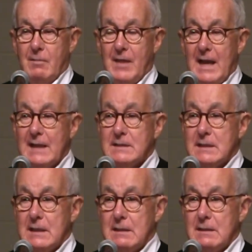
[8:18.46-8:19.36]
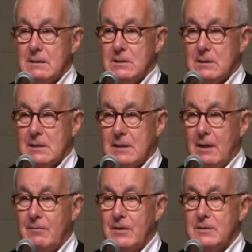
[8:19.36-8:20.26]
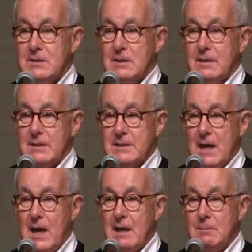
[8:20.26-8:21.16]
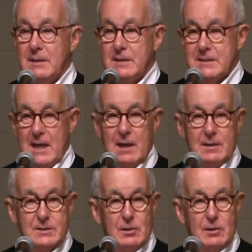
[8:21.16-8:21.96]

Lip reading: That covers the time and the talent.